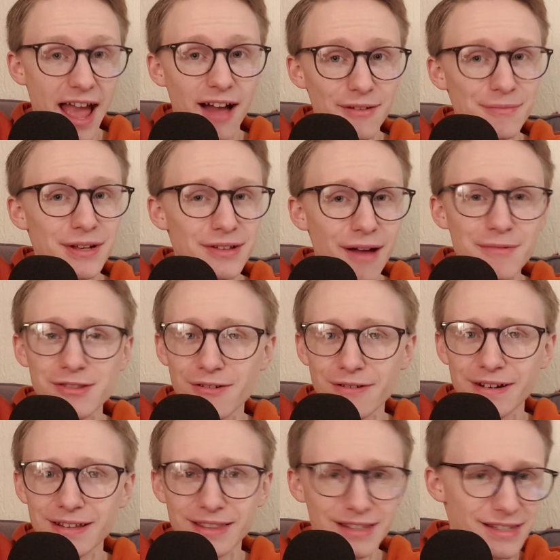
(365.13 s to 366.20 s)
I'm
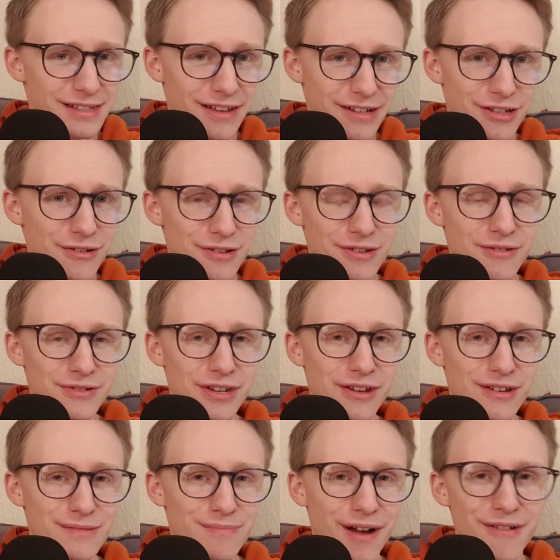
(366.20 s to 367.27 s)
sorry, this is like 2 years old
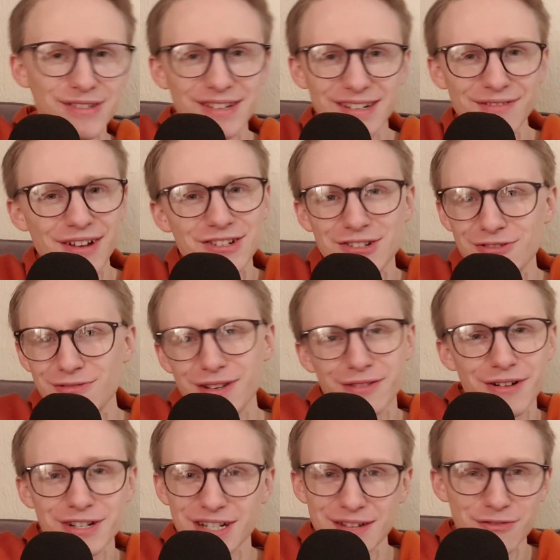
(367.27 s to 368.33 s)
news, but I was kind of unsure
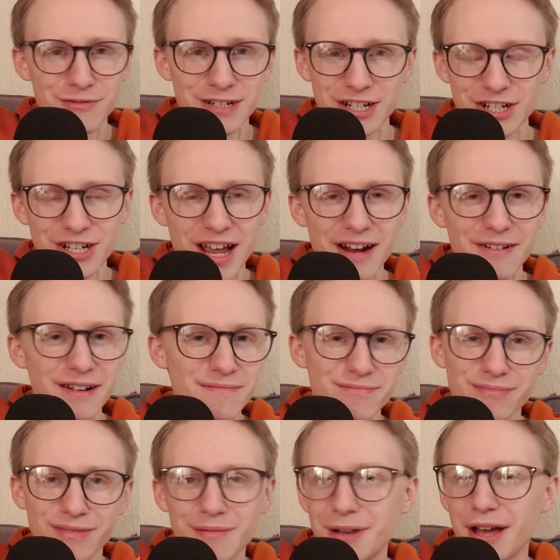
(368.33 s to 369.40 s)
whether I should ever really share it.
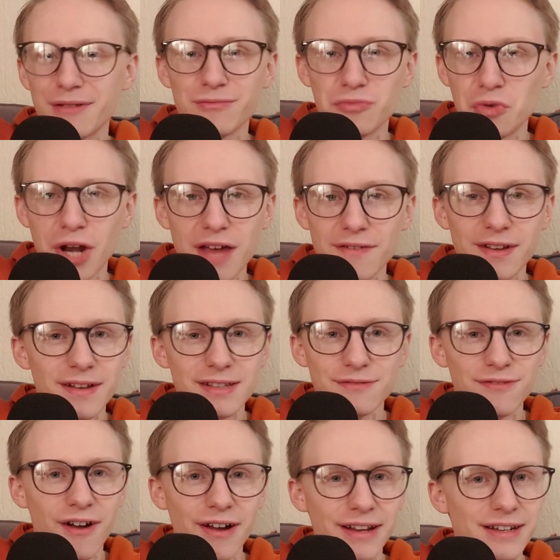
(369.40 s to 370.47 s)
I'm like, whatever, it's
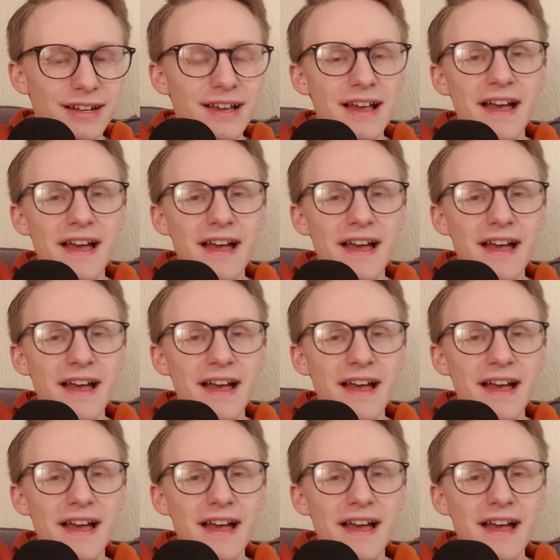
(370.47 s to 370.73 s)
fine.